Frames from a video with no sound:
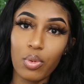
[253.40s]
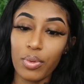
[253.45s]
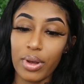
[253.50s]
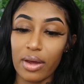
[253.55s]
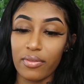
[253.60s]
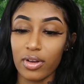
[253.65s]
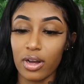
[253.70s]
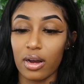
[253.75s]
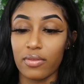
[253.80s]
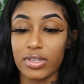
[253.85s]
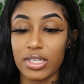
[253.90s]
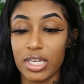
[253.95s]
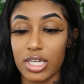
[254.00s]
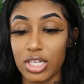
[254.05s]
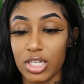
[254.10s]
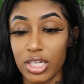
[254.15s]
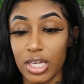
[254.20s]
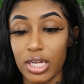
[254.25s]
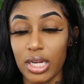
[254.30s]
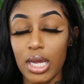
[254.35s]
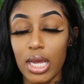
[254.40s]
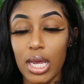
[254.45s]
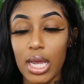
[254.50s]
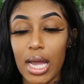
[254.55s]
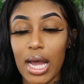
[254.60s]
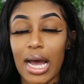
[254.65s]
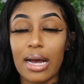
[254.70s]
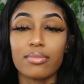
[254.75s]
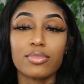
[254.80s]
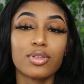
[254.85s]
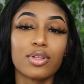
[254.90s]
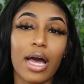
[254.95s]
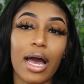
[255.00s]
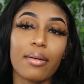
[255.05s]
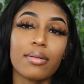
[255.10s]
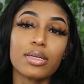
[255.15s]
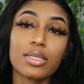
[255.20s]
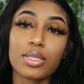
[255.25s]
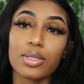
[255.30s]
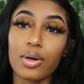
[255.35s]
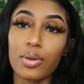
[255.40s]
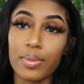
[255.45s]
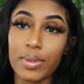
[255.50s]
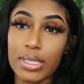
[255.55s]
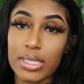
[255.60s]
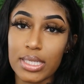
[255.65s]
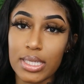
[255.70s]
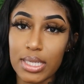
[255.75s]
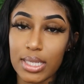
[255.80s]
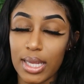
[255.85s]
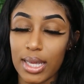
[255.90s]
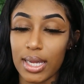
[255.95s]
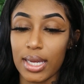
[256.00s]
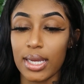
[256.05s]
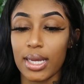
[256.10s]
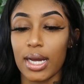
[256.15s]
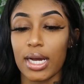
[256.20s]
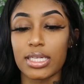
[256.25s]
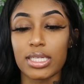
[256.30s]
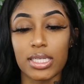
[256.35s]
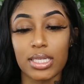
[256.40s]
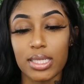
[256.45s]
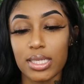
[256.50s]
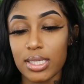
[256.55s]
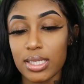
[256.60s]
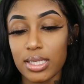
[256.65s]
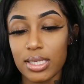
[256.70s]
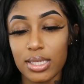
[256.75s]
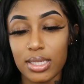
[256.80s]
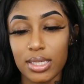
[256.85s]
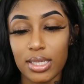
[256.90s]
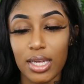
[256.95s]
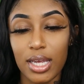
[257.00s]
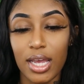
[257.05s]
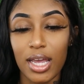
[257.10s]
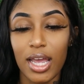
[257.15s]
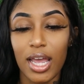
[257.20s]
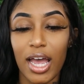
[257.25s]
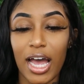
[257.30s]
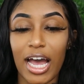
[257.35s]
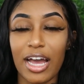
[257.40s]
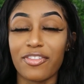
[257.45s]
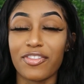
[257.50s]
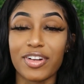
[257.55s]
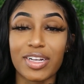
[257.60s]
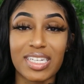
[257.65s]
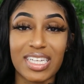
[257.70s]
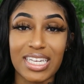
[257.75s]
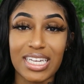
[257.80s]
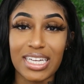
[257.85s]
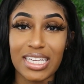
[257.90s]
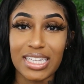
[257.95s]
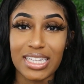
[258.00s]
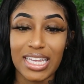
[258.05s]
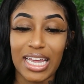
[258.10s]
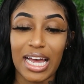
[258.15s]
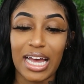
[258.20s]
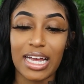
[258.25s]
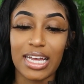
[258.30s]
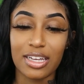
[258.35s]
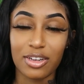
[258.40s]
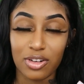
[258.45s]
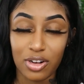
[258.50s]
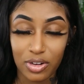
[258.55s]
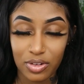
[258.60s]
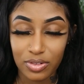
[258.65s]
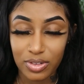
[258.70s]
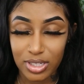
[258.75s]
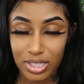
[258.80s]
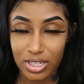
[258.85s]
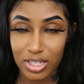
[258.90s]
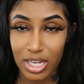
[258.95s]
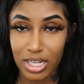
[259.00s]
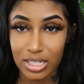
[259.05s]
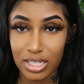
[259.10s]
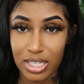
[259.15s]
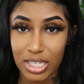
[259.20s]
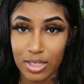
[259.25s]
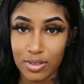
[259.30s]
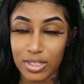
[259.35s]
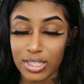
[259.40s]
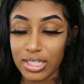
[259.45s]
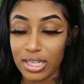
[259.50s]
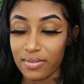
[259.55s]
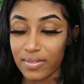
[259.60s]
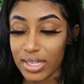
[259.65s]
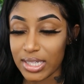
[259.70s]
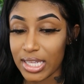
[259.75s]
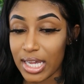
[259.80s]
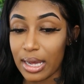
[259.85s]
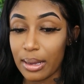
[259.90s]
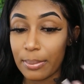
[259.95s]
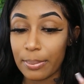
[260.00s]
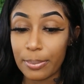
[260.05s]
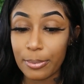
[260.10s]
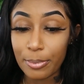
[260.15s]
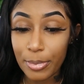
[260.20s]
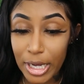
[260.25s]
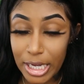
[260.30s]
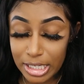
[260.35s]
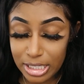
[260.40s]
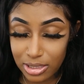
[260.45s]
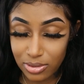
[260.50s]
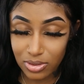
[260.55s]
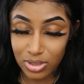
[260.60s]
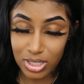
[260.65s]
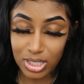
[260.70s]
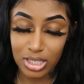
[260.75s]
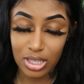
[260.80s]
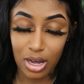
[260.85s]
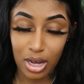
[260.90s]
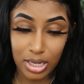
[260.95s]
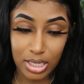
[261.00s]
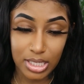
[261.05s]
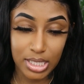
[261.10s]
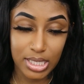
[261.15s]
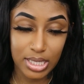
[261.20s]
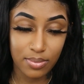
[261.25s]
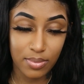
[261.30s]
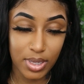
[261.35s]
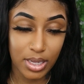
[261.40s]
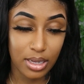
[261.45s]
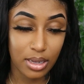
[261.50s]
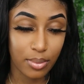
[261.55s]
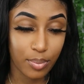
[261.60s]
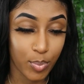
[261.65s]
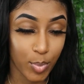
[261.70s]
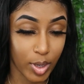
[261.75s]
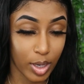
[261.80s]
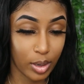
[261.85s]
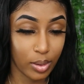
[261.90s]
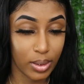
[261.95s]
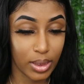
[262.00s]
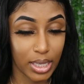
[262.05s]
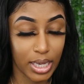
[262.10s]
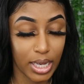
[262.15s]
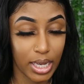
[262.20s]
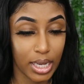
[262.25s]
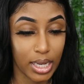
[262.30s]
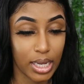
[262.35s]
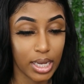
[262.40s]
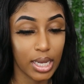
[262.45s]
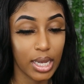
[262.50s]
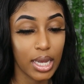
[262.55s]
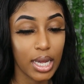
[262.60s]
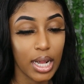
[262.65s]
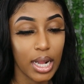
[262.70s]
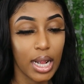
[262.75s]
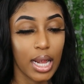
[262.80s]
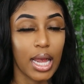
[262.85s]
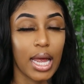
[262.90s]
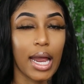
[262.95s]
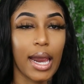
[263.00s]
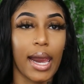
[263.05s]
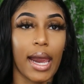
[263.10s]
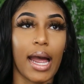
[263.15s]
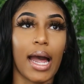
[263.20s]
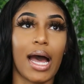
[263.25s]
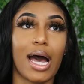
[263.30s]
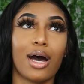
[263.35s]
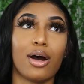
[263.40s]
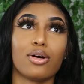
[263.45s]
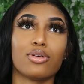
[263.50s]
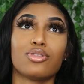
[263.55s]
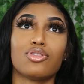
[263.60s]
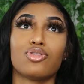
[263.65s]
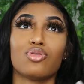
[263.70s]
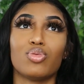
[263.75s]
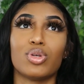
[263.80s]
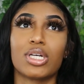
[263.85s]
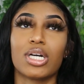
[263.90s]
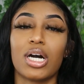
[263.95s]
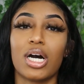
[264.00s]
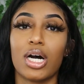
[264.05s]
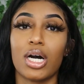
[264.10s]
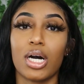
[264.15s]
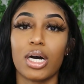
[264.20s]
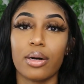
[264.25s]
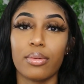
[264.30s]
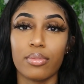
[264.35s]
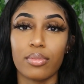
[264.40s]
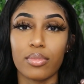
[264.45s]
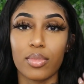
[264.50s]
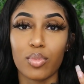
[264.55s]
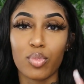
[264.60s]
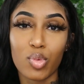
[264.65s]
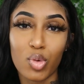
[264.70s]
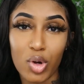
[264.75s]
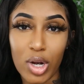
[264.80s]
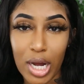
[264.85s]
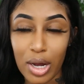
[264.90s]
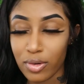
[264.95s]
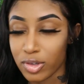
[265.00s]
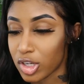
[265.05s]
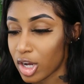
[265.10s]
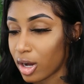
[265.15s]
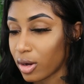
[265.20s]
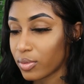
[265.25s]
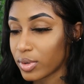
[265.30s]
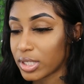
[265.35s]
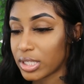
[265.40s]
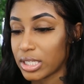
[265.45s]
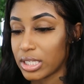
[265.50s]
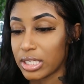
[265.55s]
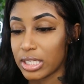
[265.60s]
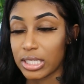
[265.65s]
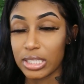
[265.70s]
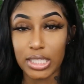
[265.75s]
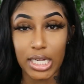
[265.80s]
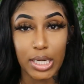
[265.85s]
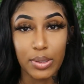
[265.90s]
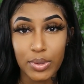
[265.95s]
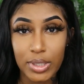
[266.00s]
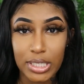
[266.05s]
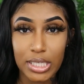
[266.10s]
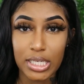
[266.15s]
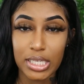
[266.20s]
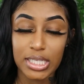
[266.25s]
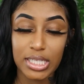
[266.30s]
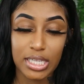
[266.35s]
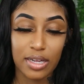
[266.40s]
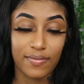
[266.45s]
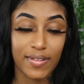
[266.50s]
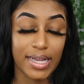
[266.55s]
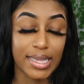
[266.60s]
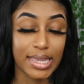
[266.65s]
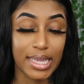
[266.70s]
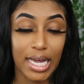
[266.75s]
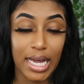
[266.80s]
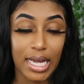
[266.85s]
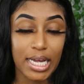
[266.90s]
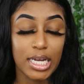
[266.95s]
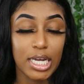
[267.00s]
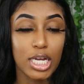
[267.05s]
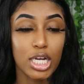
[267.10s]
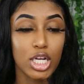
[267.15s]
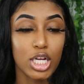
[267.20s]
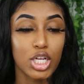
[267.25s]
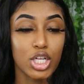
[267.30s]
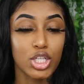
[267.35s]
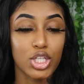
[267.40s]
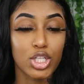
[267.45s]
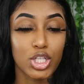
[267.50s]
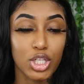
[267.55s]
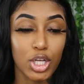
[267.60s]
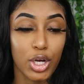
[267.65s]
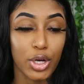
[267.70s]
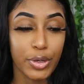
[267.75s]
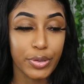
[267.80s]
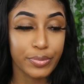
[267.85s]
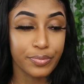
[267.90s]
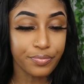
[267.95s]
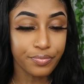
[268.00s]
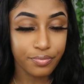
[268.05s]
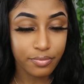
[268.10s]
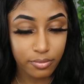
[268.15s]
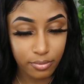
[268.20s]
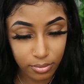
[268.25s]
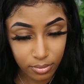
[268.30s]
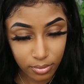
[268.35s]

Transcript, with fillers: We were having a conversation. I was so busy, like I forget that, you know, to check DMs and stuff like that. But she was just talking to me about like how to become more outgoing and networking and stuff like that. So